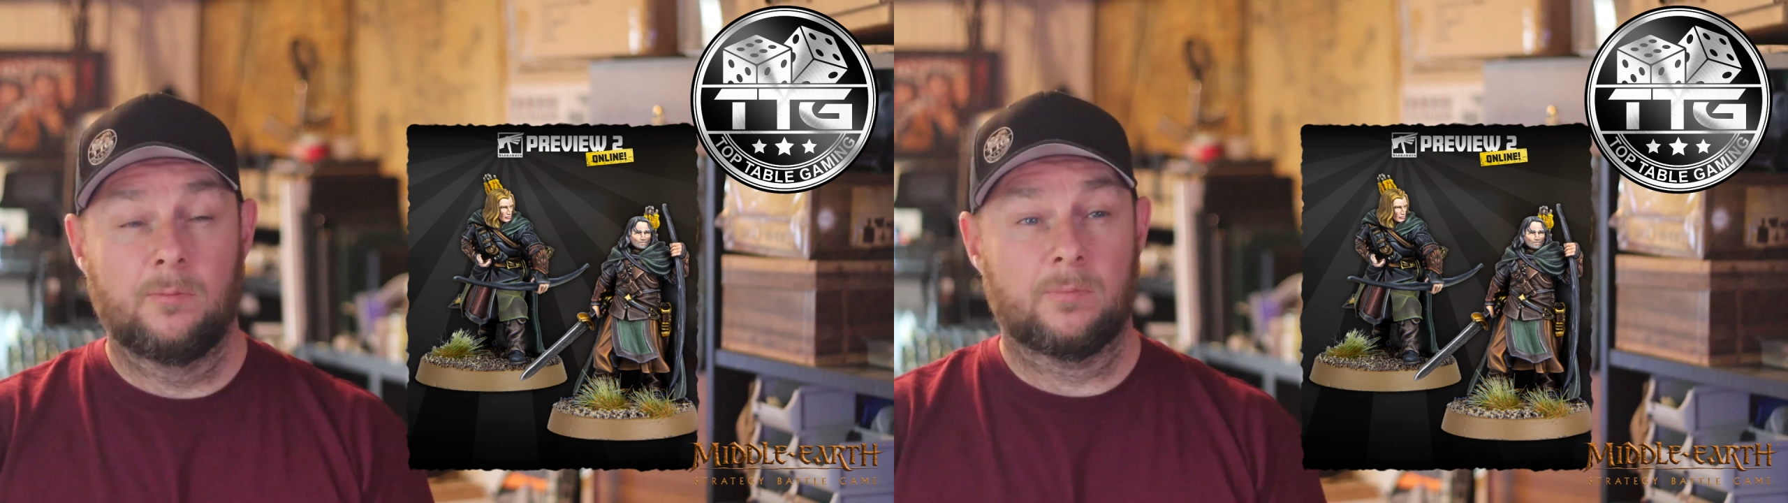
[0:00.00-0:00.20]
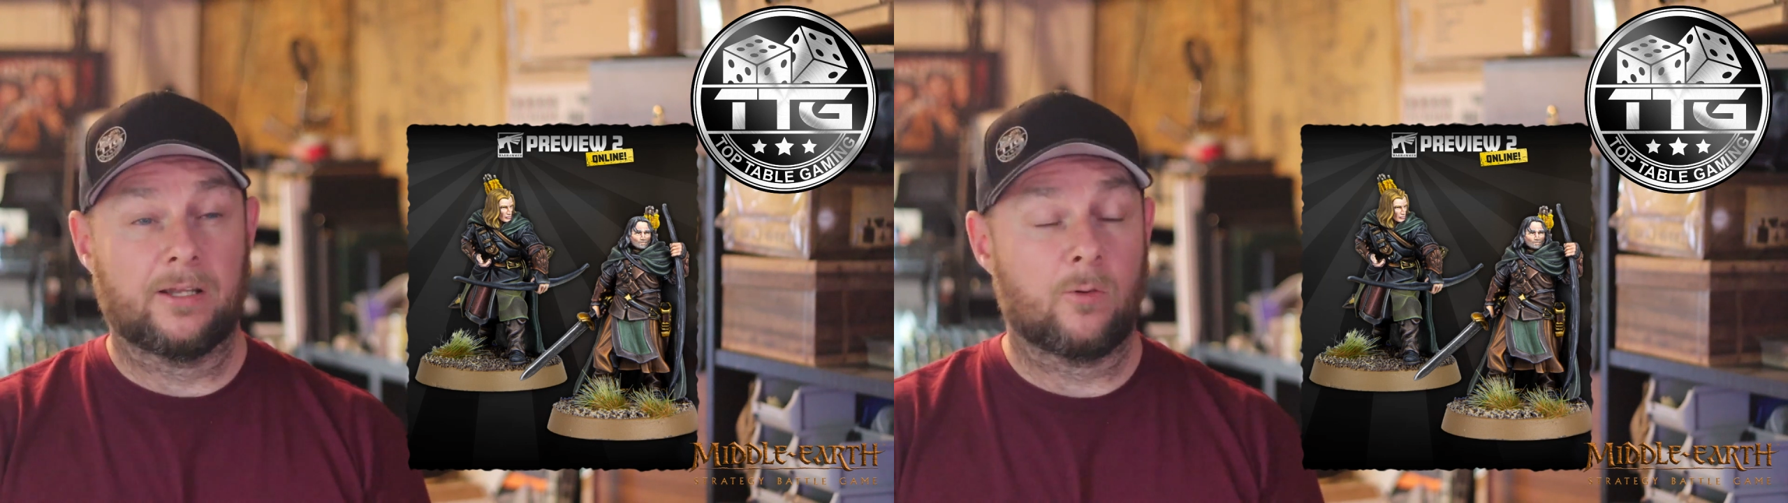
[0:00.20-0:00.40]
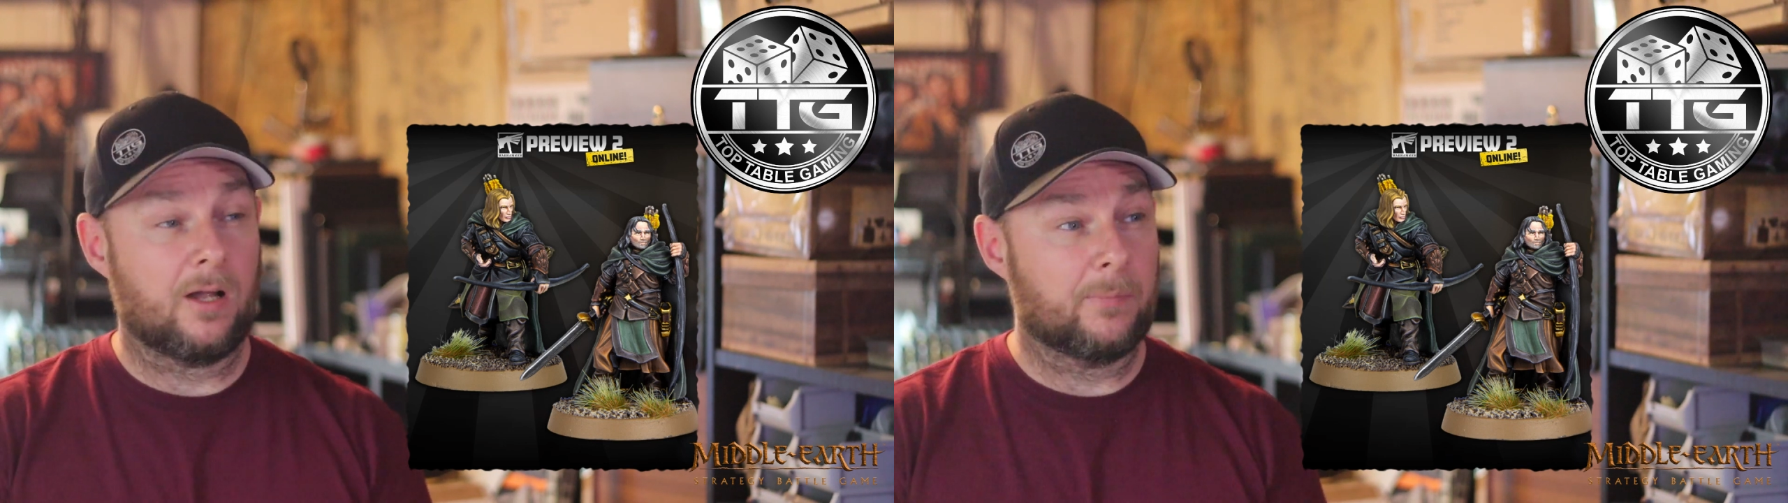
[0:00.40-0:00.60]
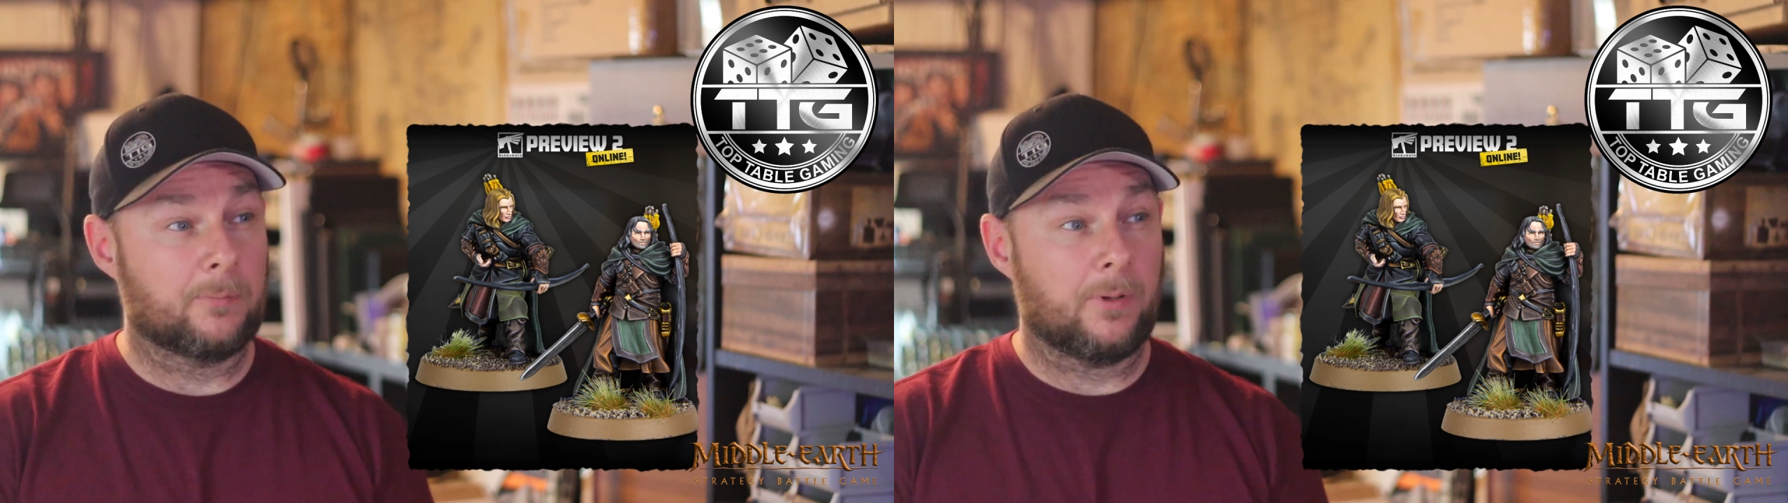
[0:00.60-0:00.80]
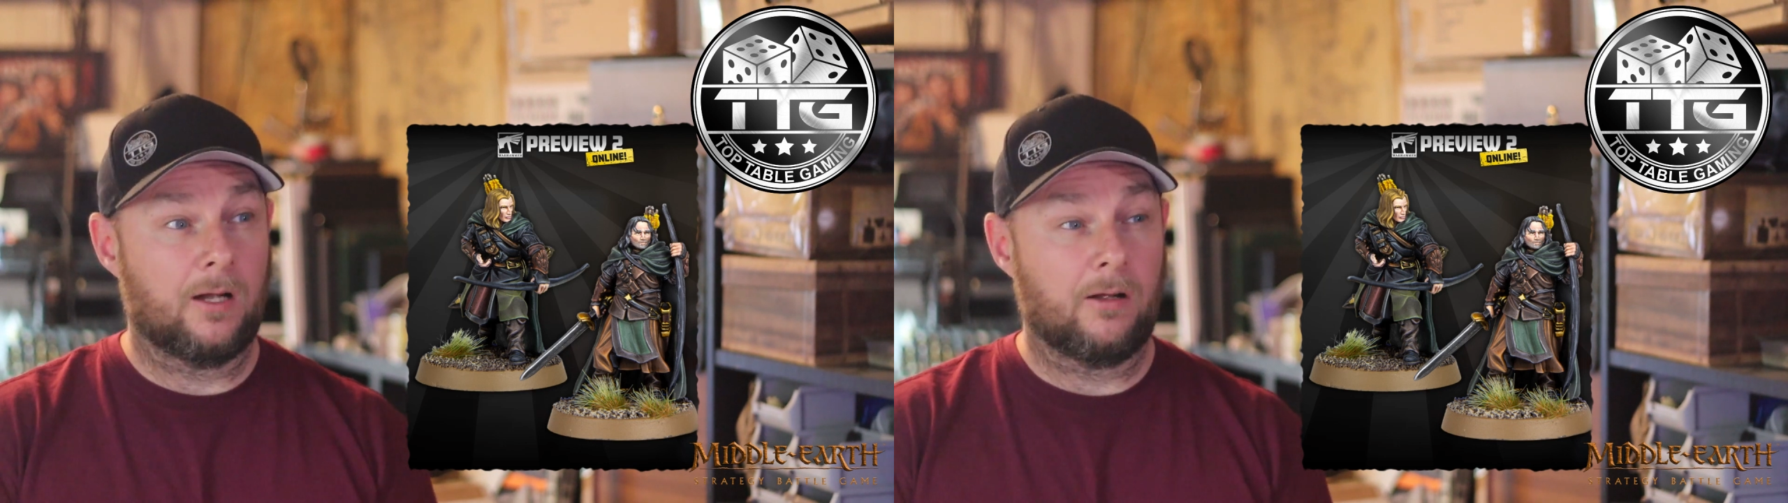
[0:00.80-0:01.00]
play quite a
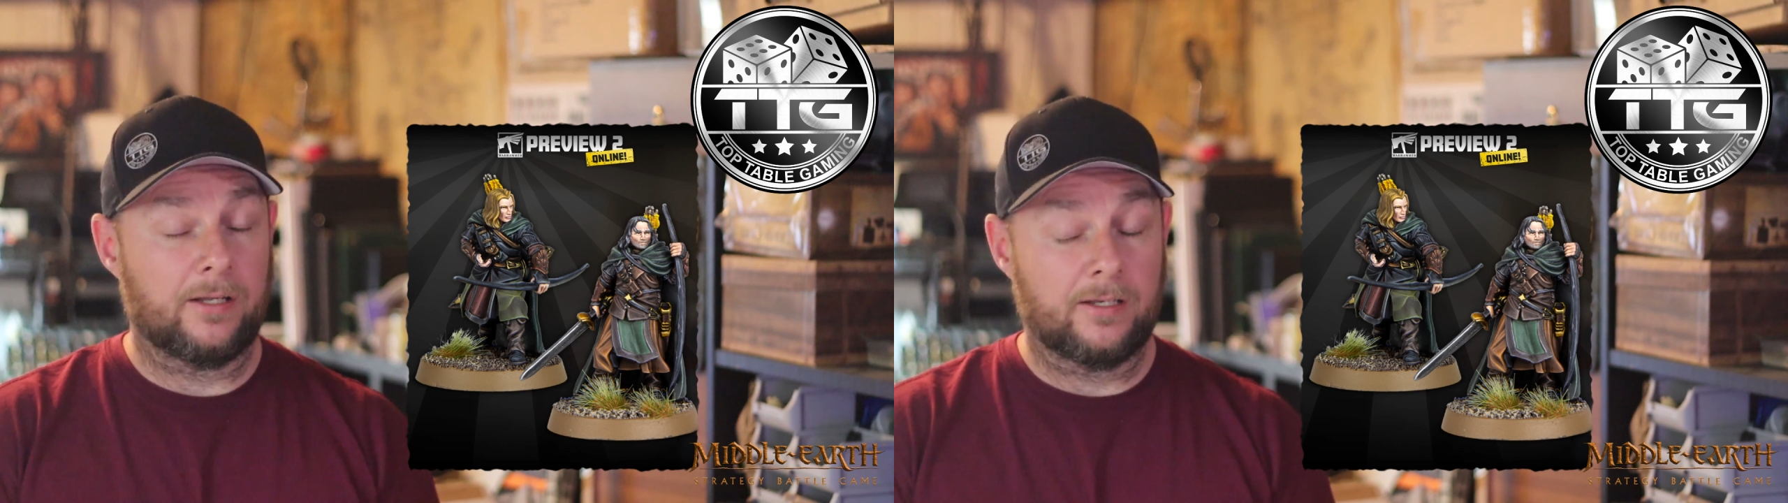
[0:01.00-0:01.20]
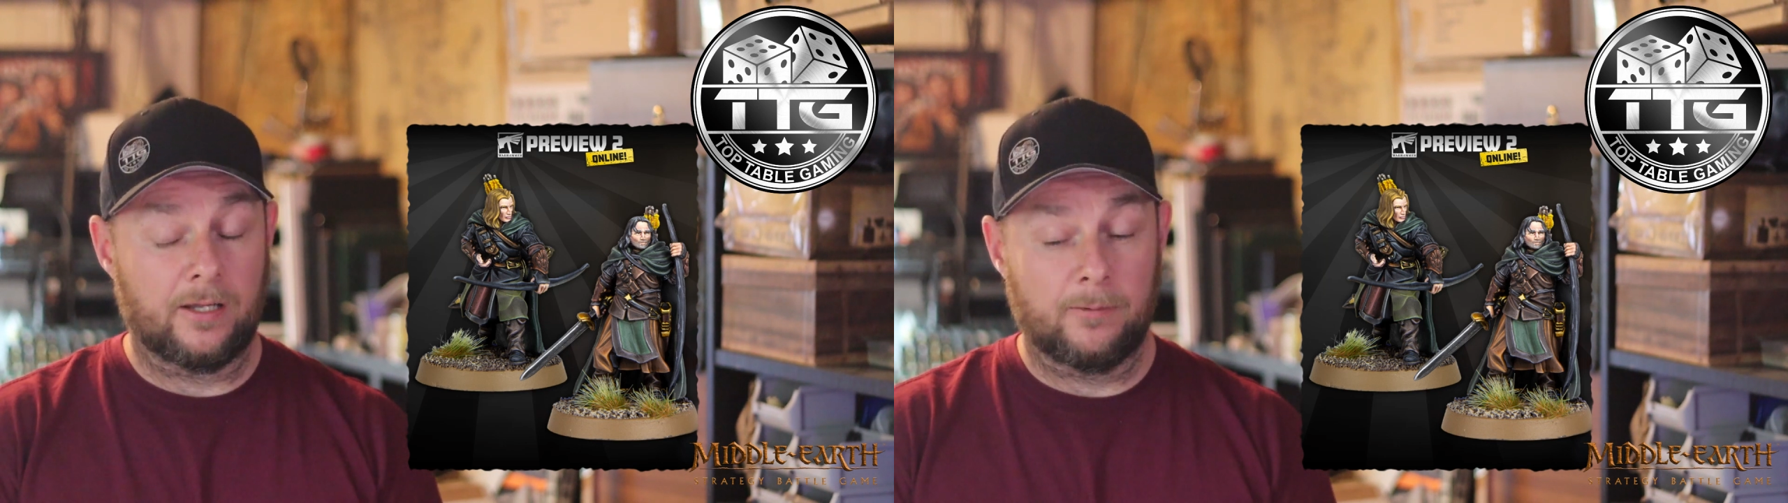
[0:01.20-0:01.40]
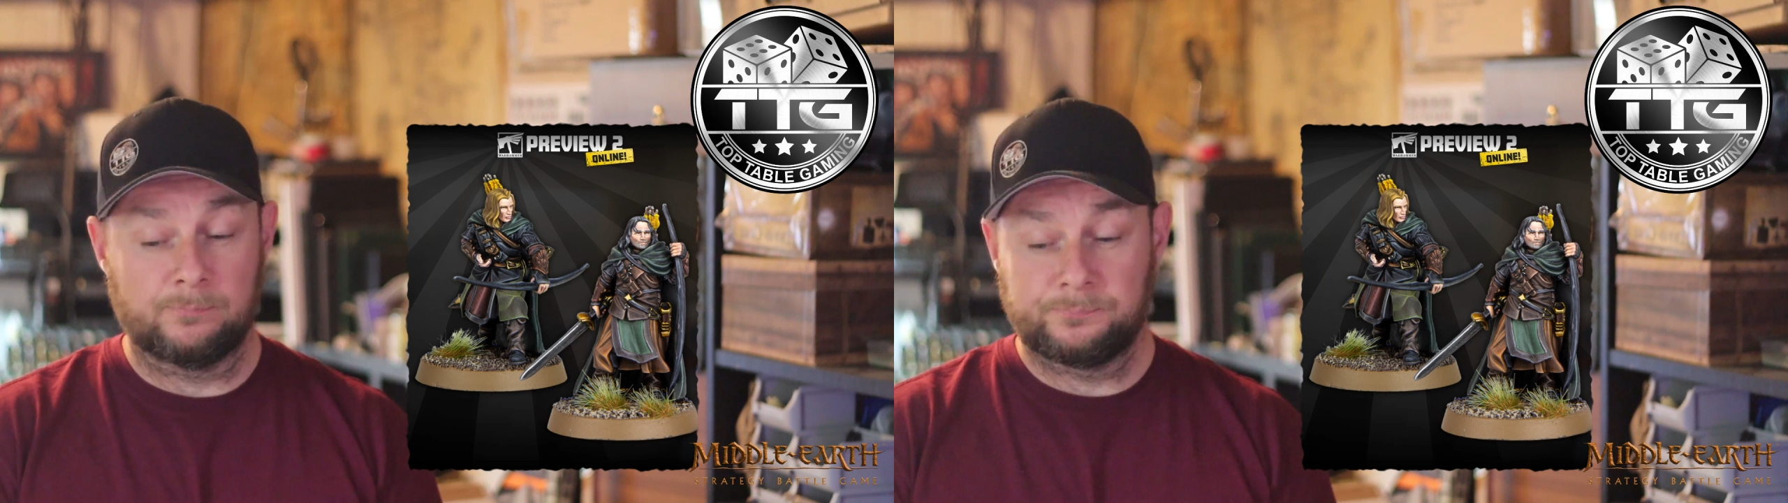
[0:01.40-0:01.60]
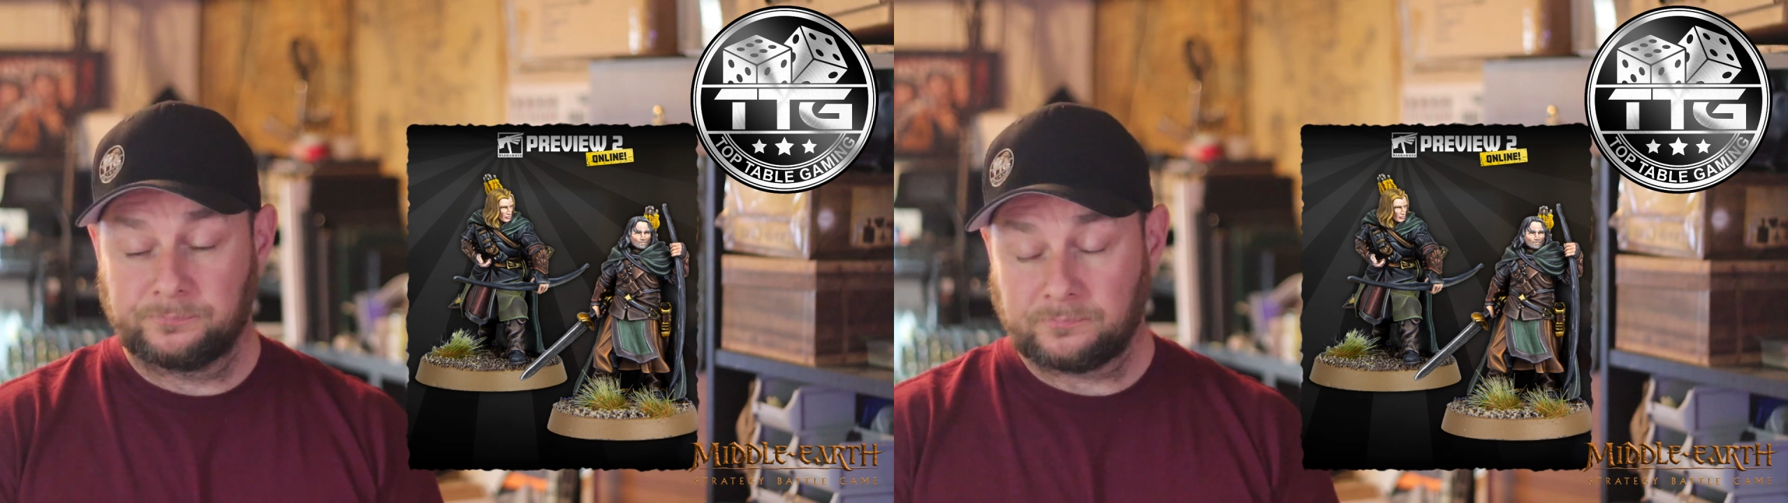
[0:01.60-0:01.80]
big part in